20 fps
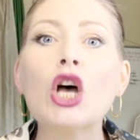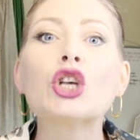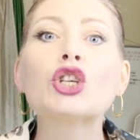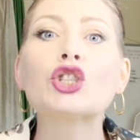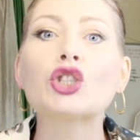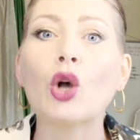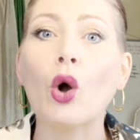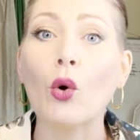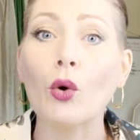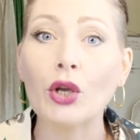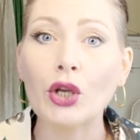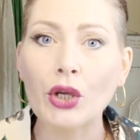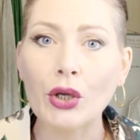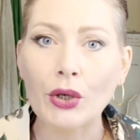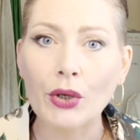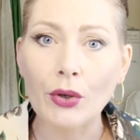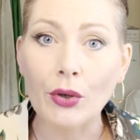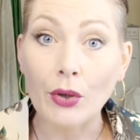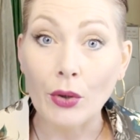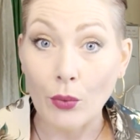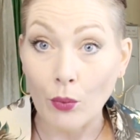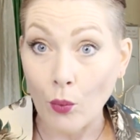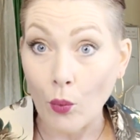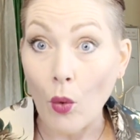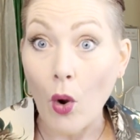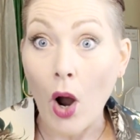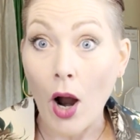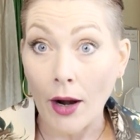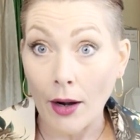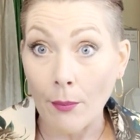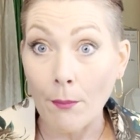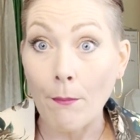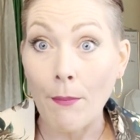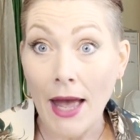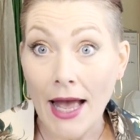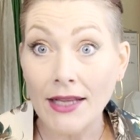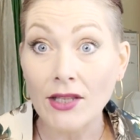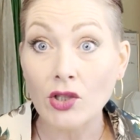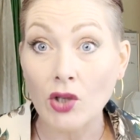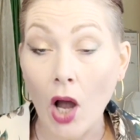So you are
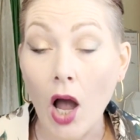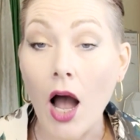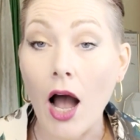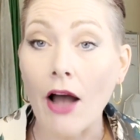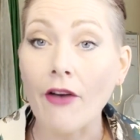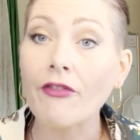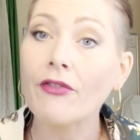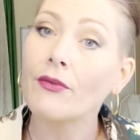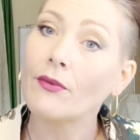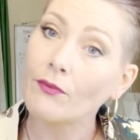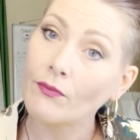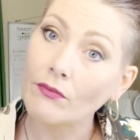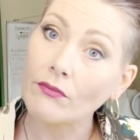best off